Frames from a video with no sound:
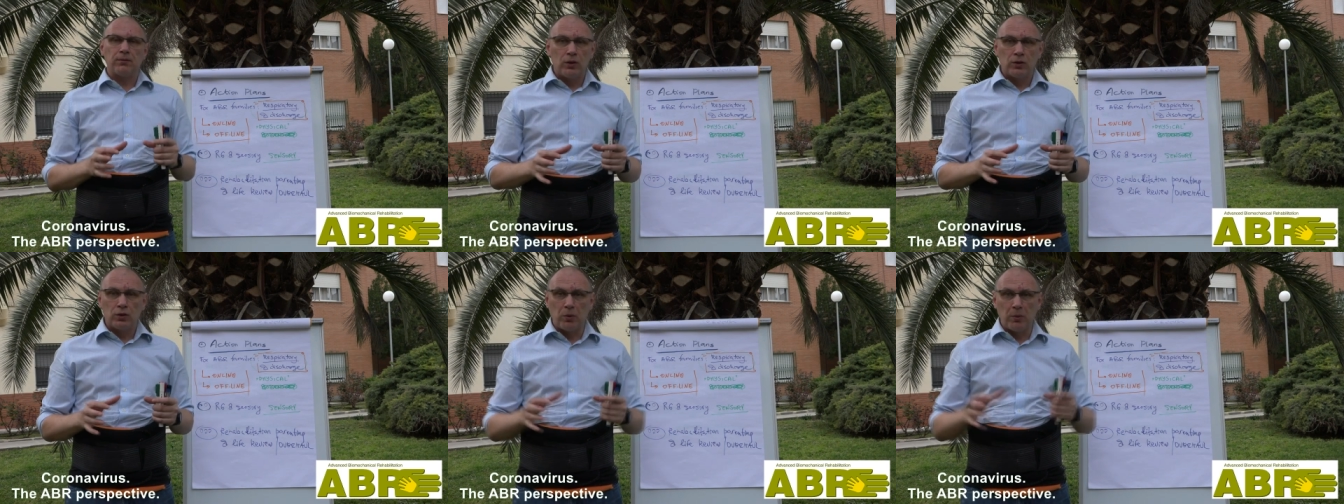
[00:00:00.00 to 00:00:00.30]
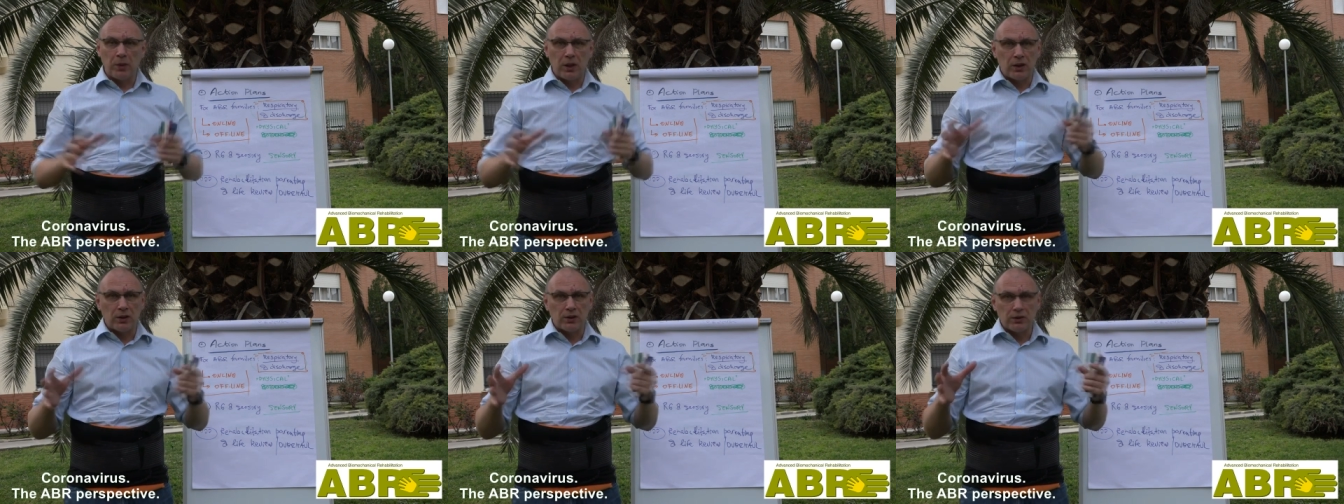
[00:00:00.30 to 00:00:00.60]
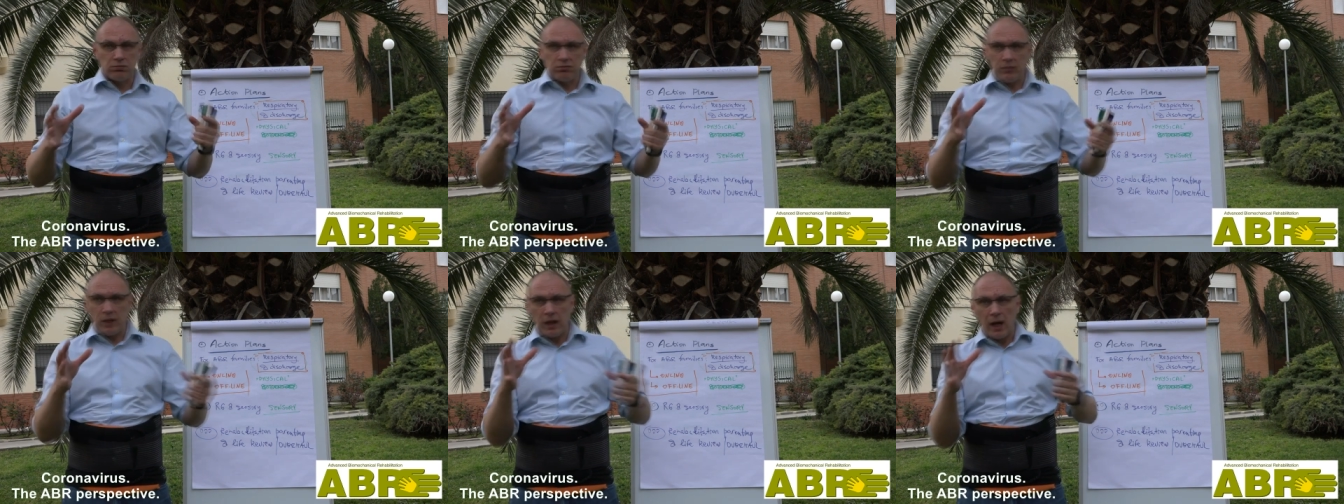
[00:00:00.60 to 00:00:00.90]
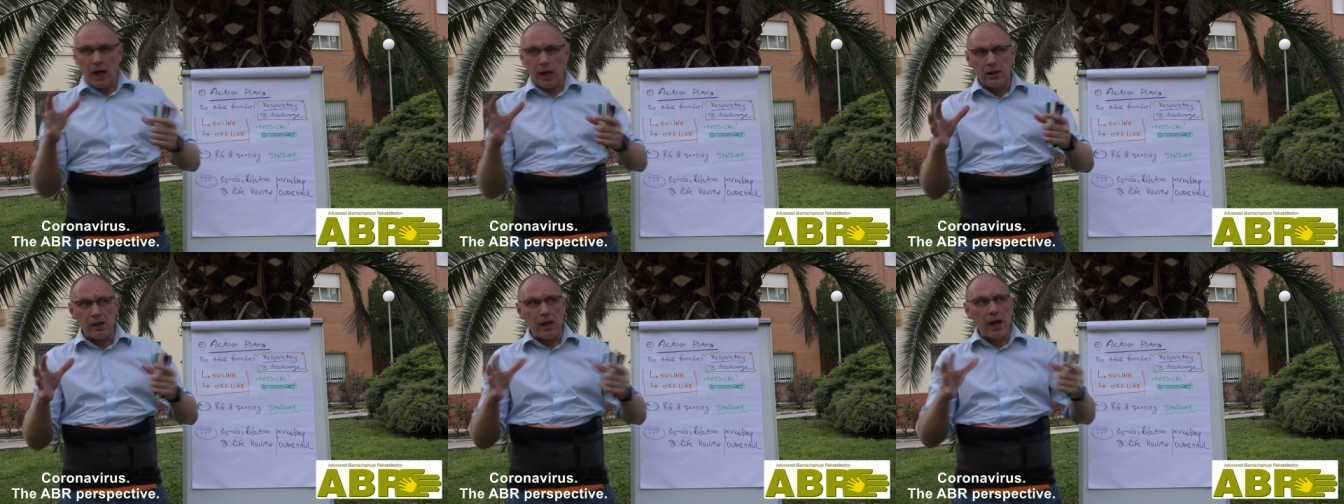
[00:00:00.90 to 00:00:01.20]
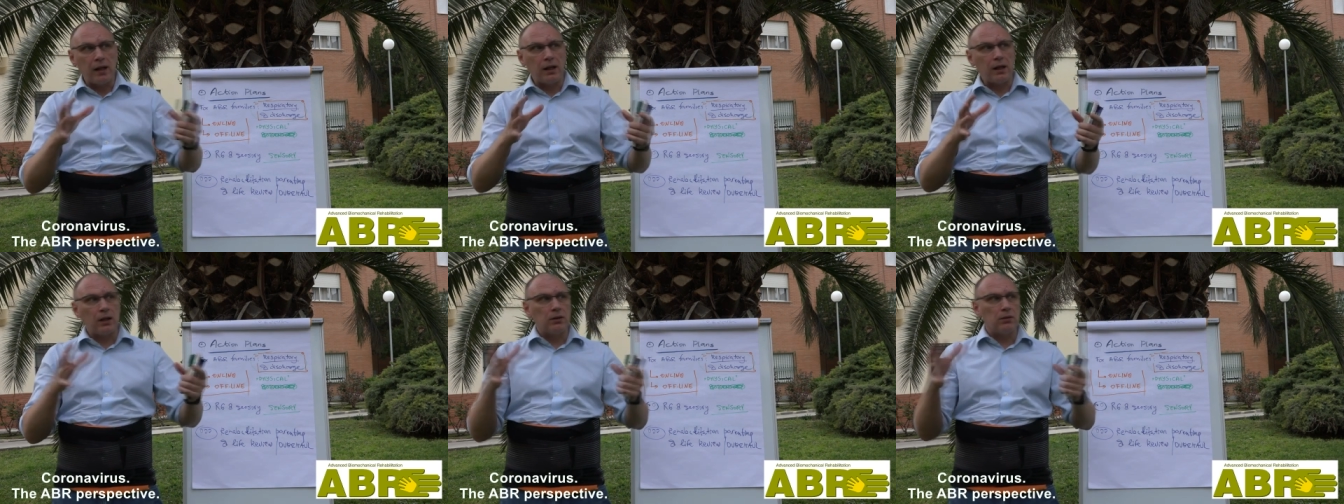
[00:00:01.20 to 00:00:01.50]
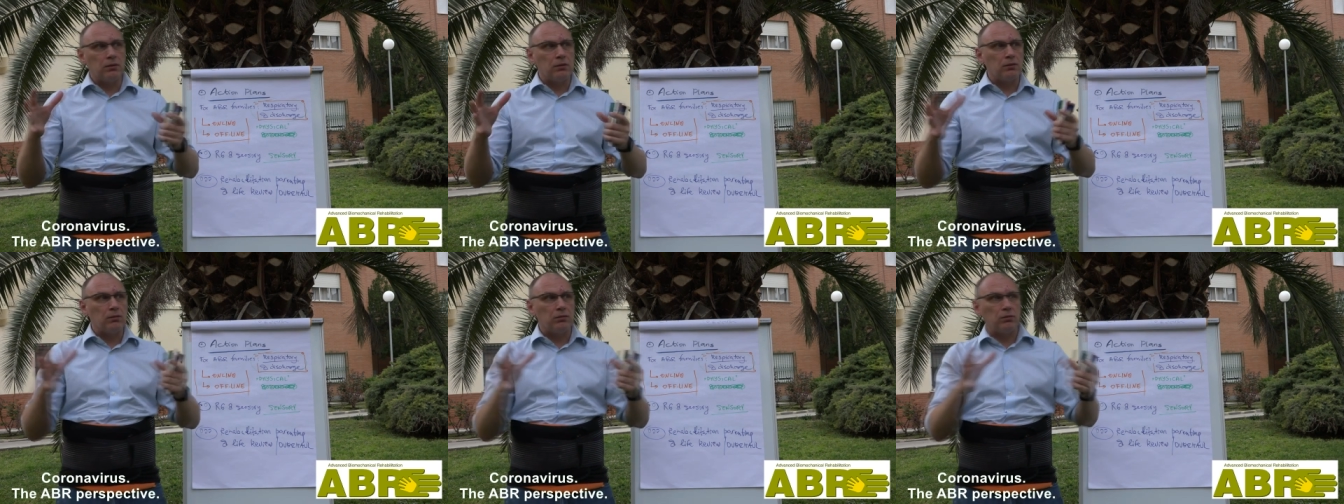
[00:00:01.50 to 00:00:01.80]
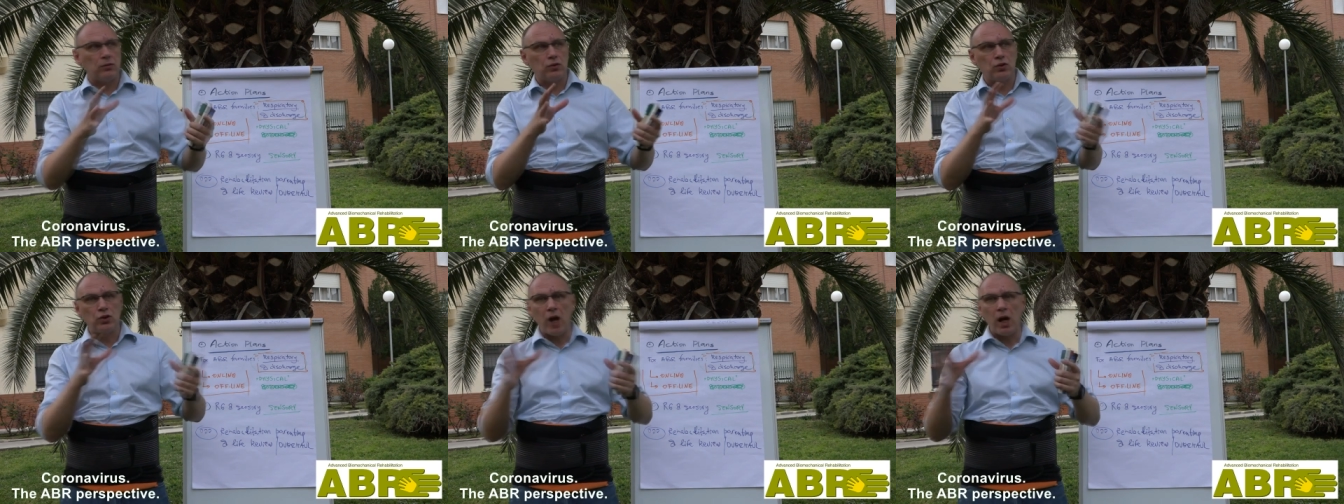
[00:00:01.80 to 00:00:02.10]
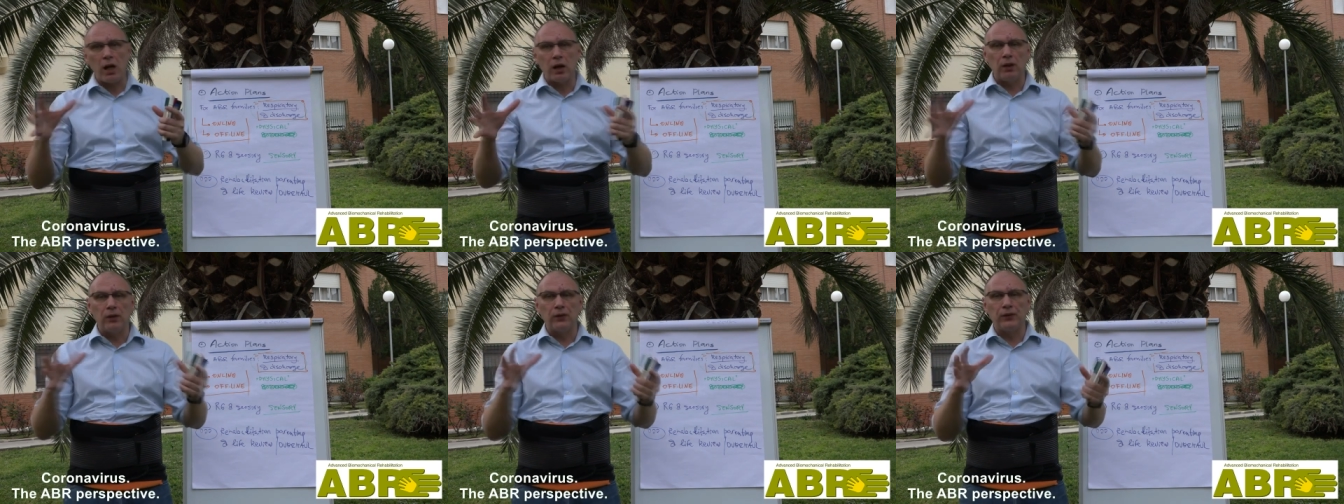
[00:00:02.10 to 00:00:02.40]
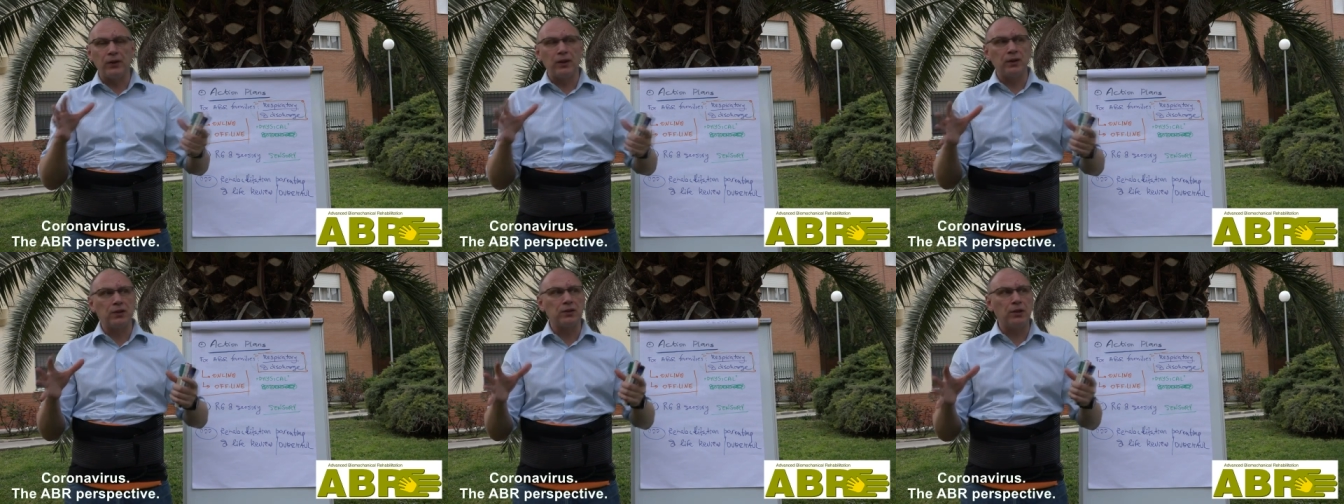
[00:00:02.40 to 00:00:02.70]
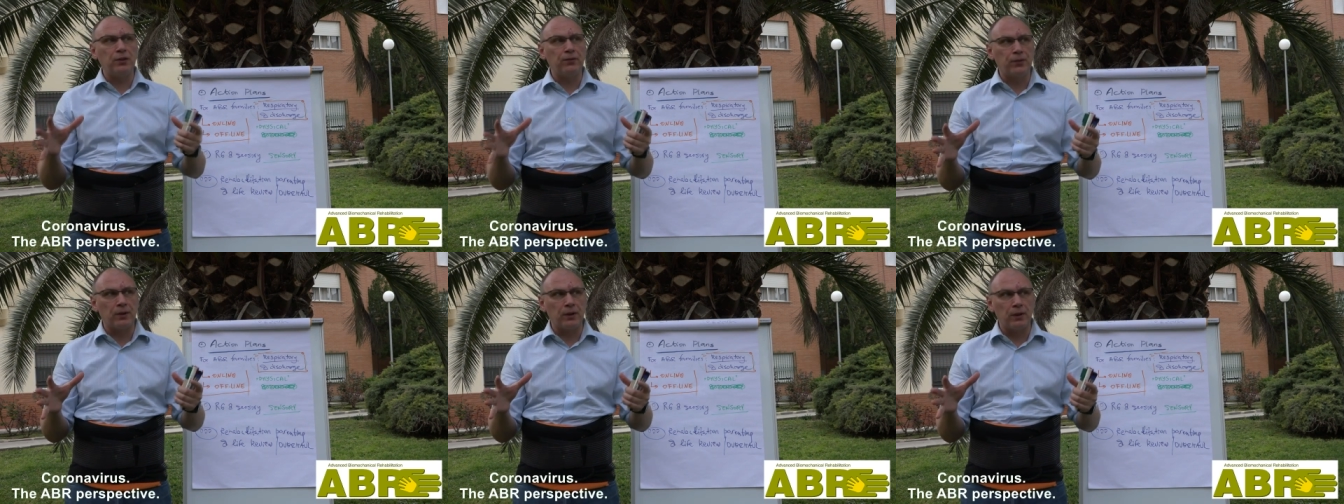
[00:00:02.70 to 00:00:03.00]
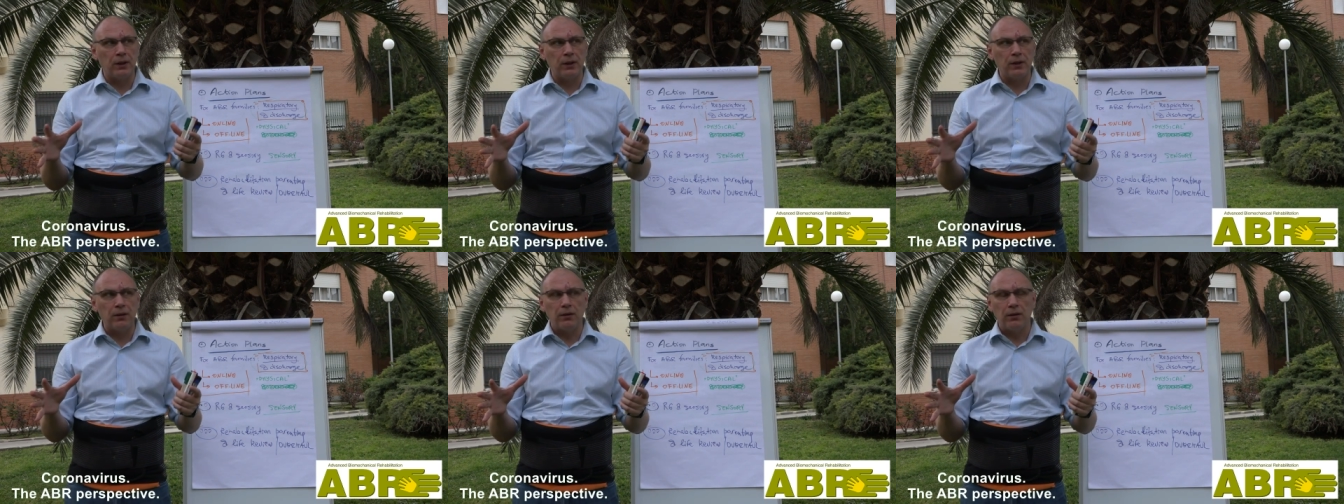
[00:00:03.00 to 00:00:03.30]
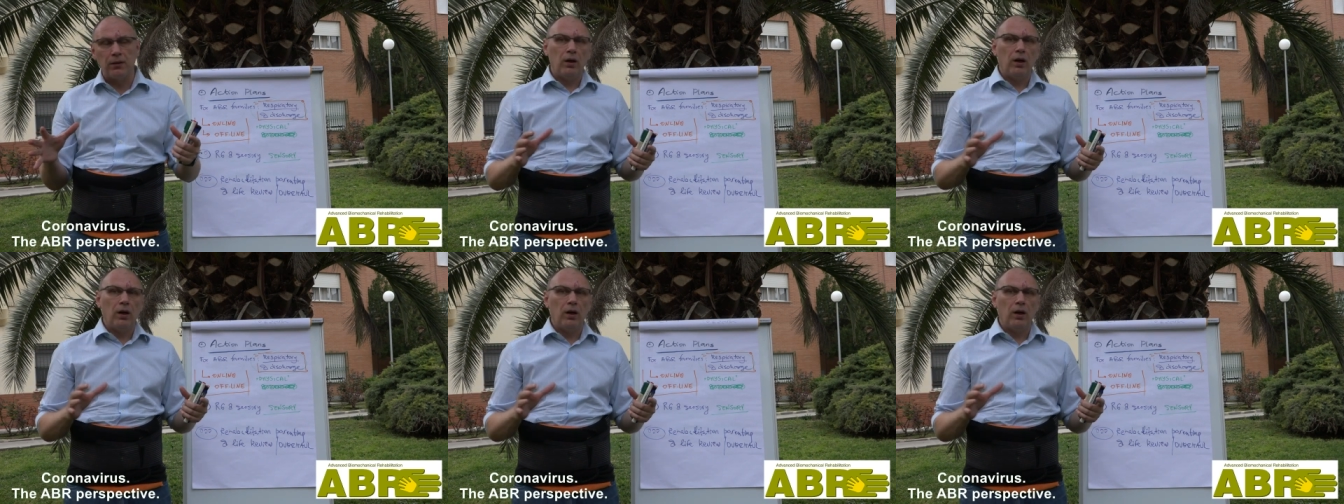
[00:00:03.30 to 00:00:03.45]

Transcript: So, because, again, I can juggle things differently,